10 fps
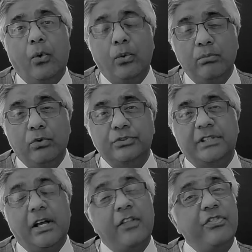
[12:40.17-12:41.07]

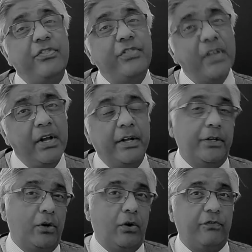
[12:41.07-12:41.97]
Almost a
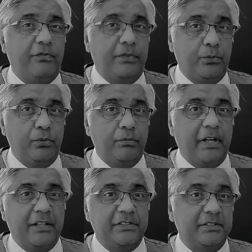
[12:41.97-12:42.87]
third of the
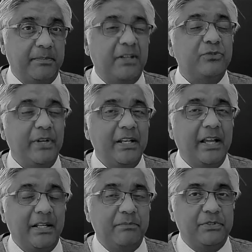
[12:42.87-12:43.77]
womb cancers, about
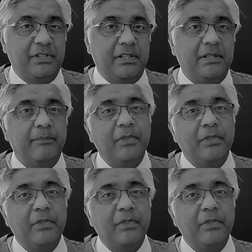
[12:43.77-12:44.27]
29%,